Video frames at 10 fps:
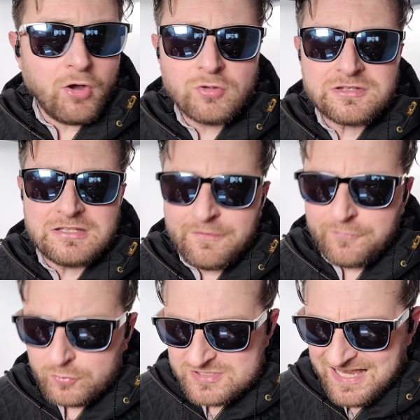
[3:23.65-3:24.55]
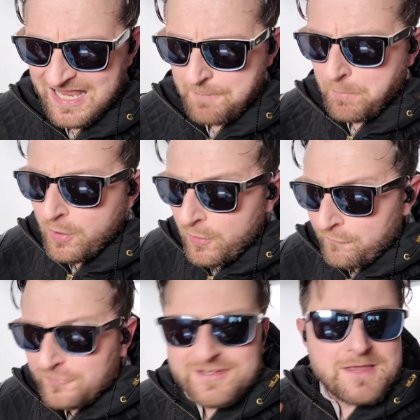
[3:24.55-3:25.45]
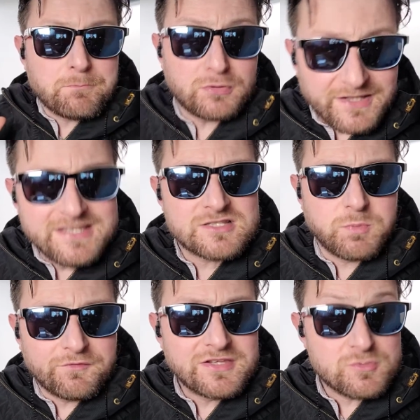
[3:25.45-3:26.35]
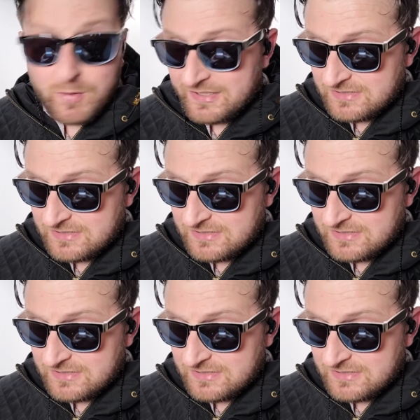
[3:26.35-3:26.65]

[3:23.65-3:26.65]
all the levels are perfectly placed with these wired